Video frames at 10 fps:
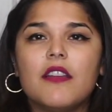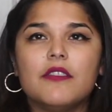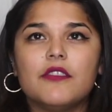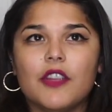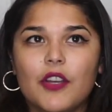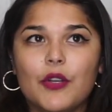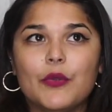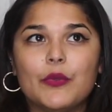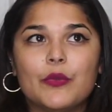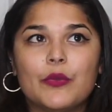
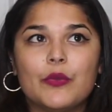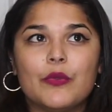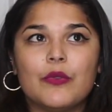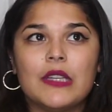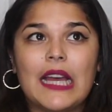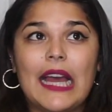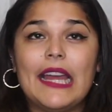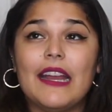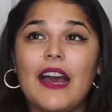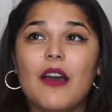So
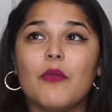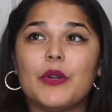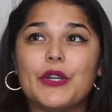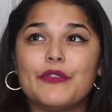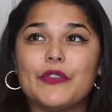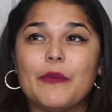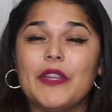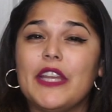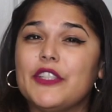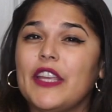I got word from
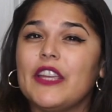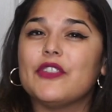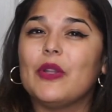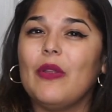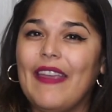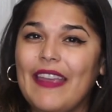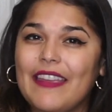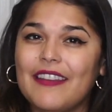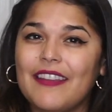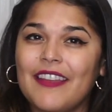the educational
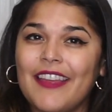aide,